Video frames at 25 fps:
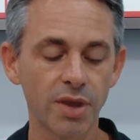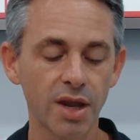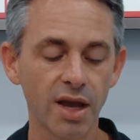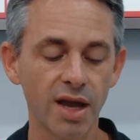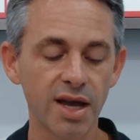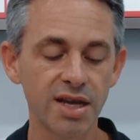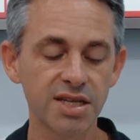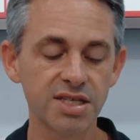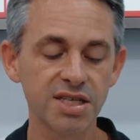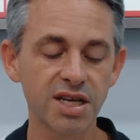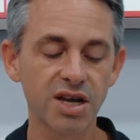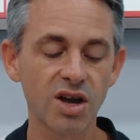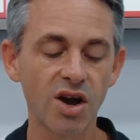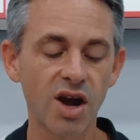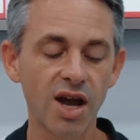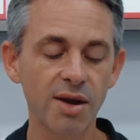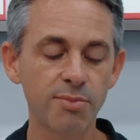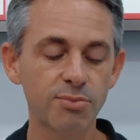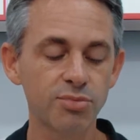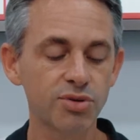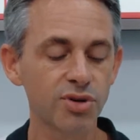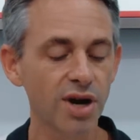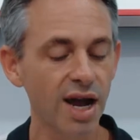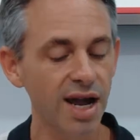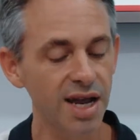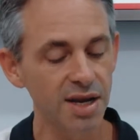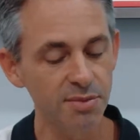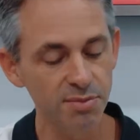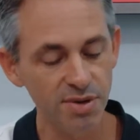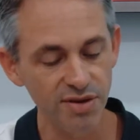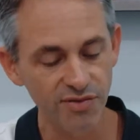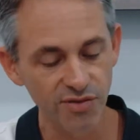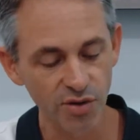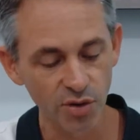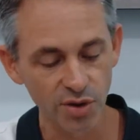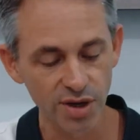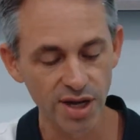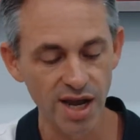Hezekiah prayed
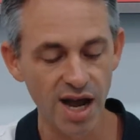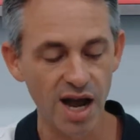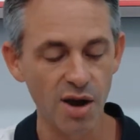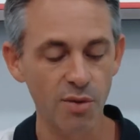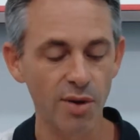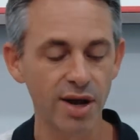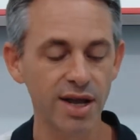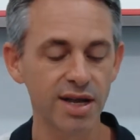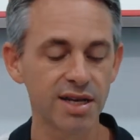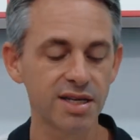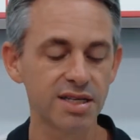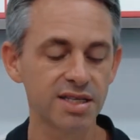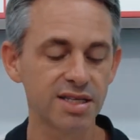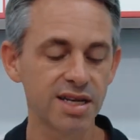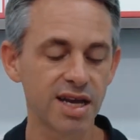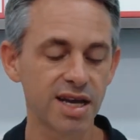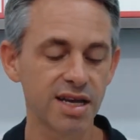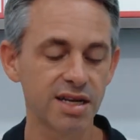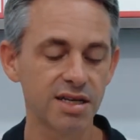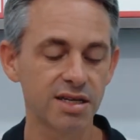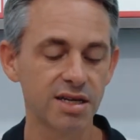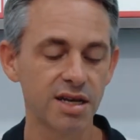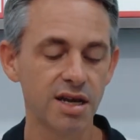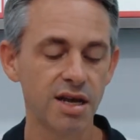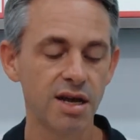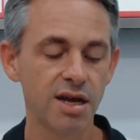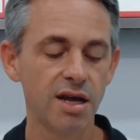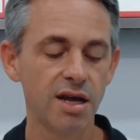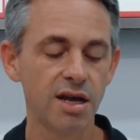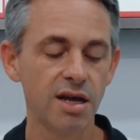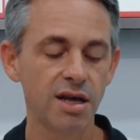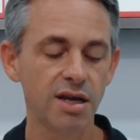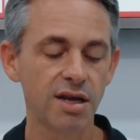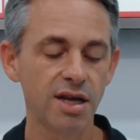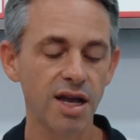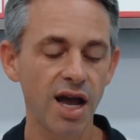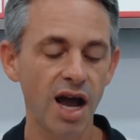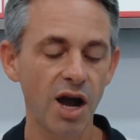before Yahweh and said,
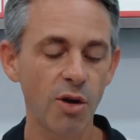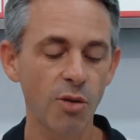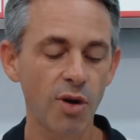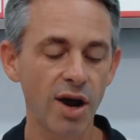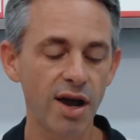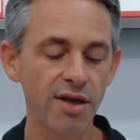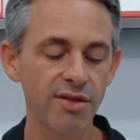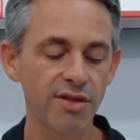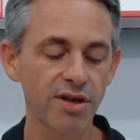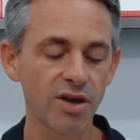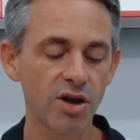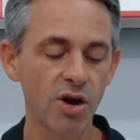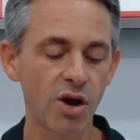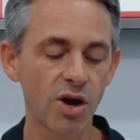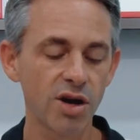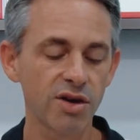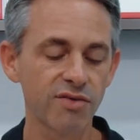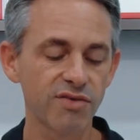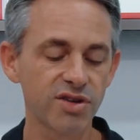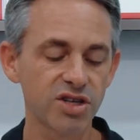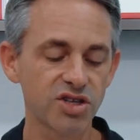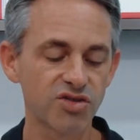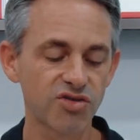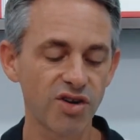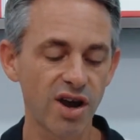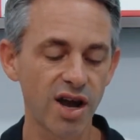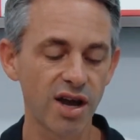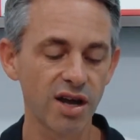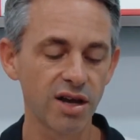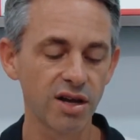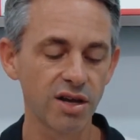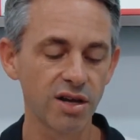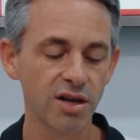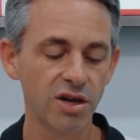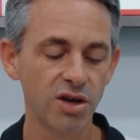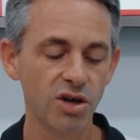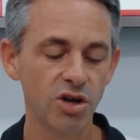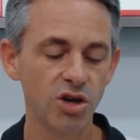Yahweh, the God of
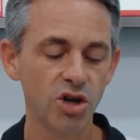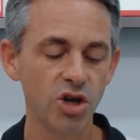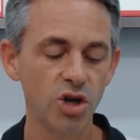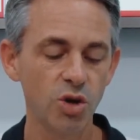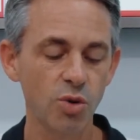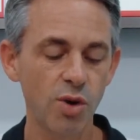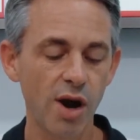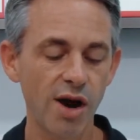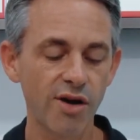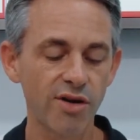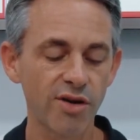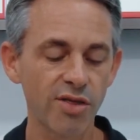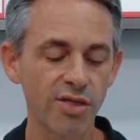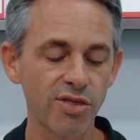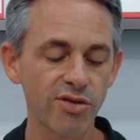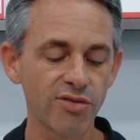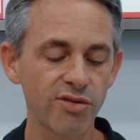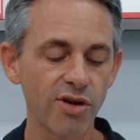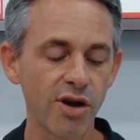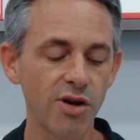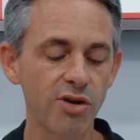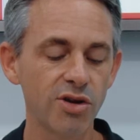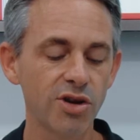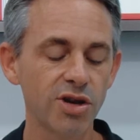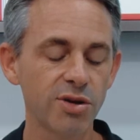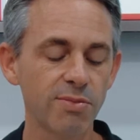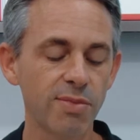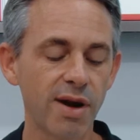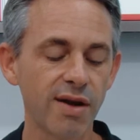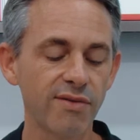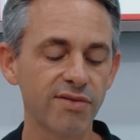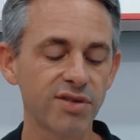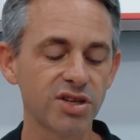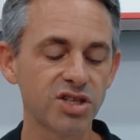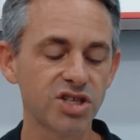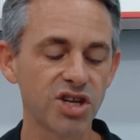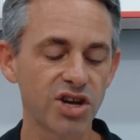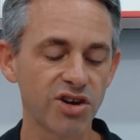Israel, who are enthroned above
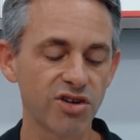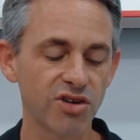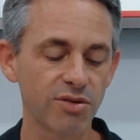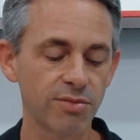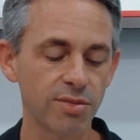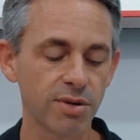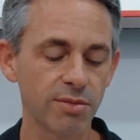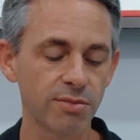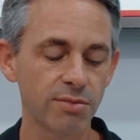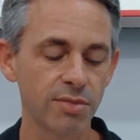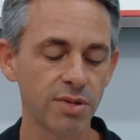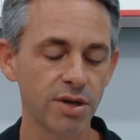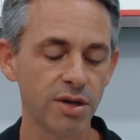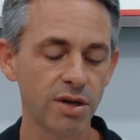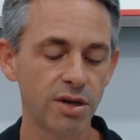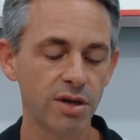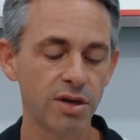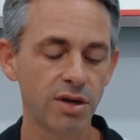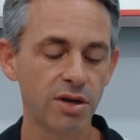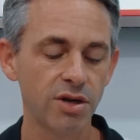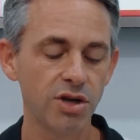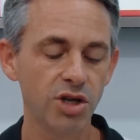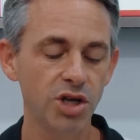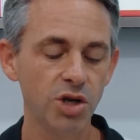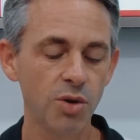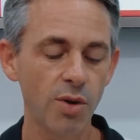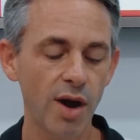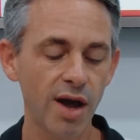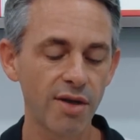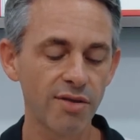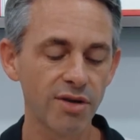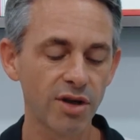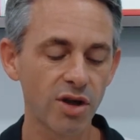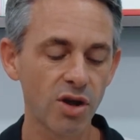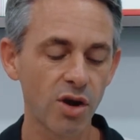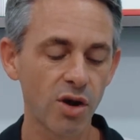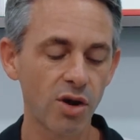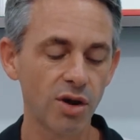the cherubim, you are
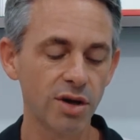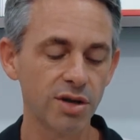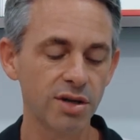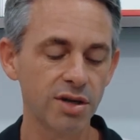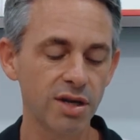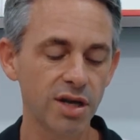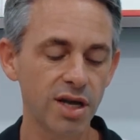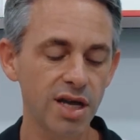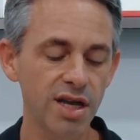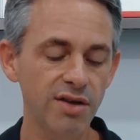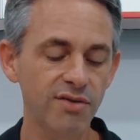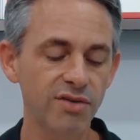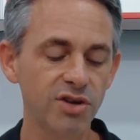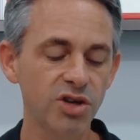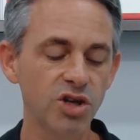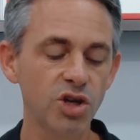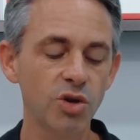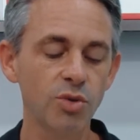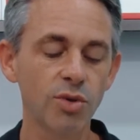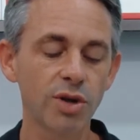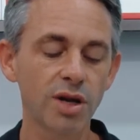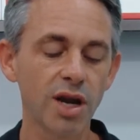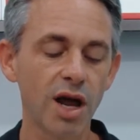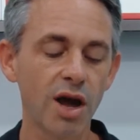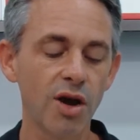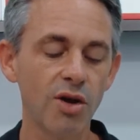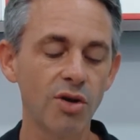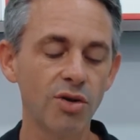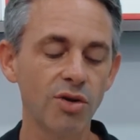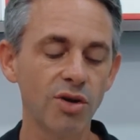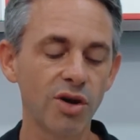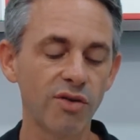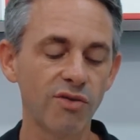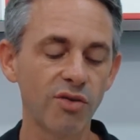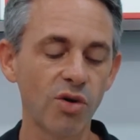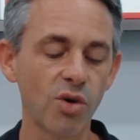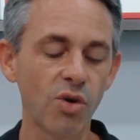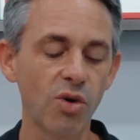the God, even you alone,
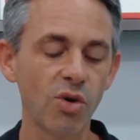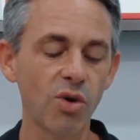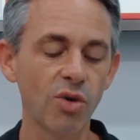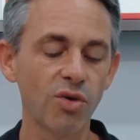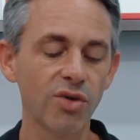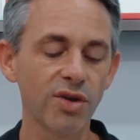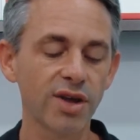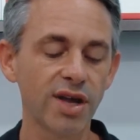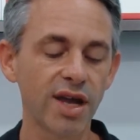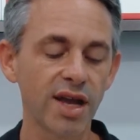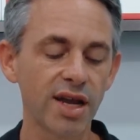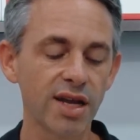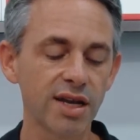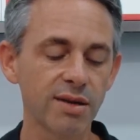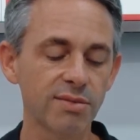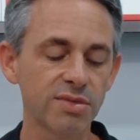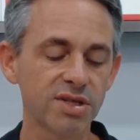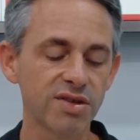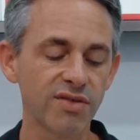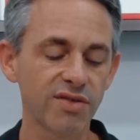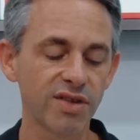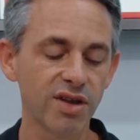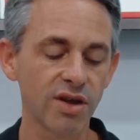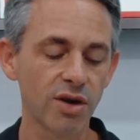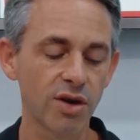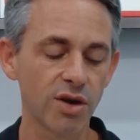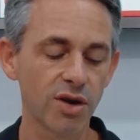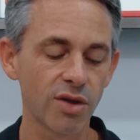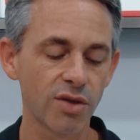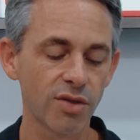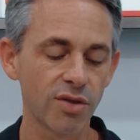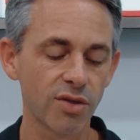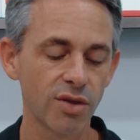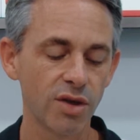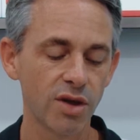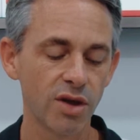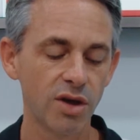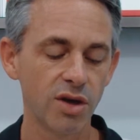of all the kingdoms of the
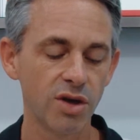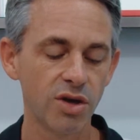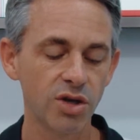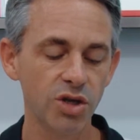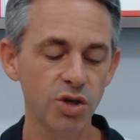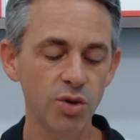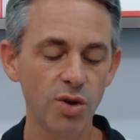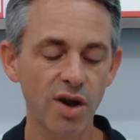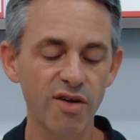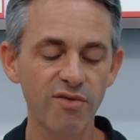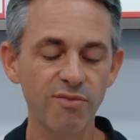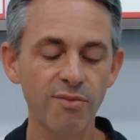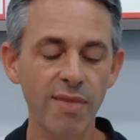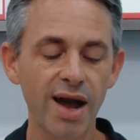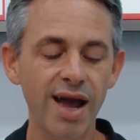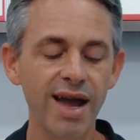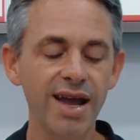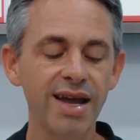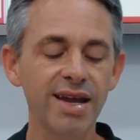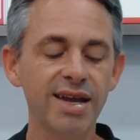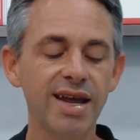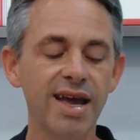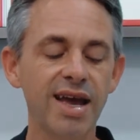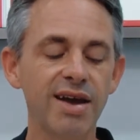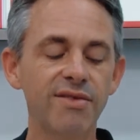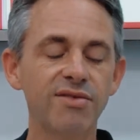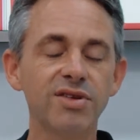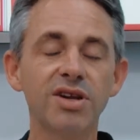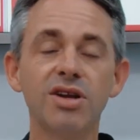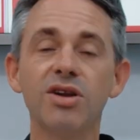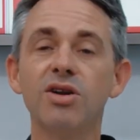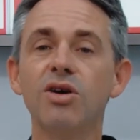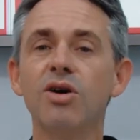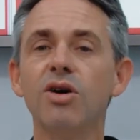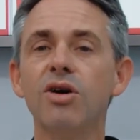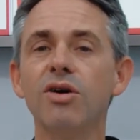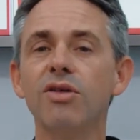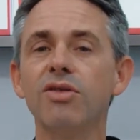earth. You have made heaven and
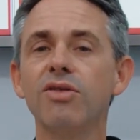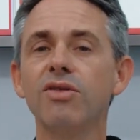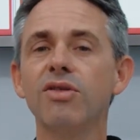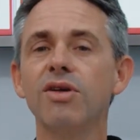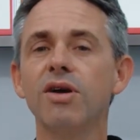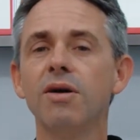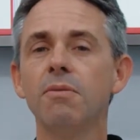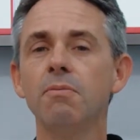earth.